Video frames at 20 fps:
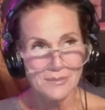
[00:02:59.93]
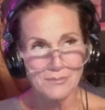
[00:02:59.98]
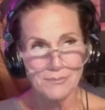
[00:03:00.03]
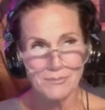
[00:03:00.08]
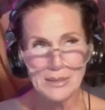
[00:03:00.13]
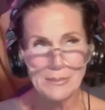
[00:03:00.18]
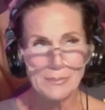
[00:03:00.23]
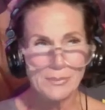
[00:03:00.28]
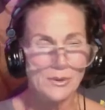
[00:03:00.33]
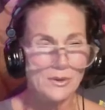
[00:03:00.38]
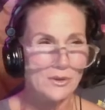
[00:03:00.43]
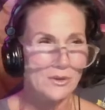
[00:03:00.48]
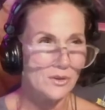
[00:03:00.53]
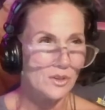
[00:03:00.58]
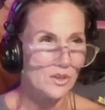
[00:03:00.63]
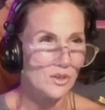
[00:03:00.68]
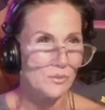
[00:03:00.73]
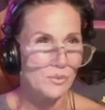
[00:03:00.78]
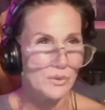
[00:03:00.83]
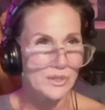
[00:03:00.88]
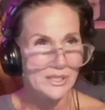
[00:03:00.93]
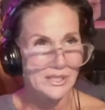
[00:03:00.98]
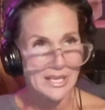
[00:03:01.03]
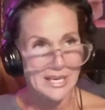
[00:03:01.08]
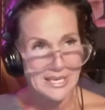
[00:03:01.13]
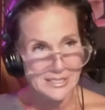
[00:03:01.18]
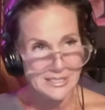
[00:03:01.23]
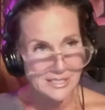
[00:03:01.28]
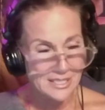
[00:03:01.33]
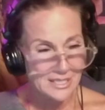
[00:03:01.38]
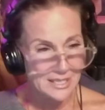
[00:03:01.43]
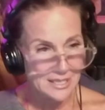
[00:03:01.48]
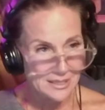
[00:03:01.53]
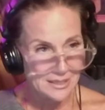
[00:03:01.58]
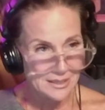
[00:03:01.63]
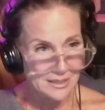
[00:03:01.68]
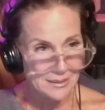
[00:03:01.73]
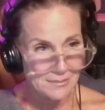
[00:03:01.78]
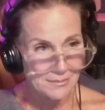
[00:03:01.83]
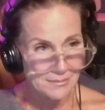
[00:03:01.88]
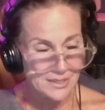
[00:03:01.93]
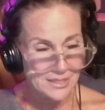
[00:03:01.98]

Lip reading: People could relate to him.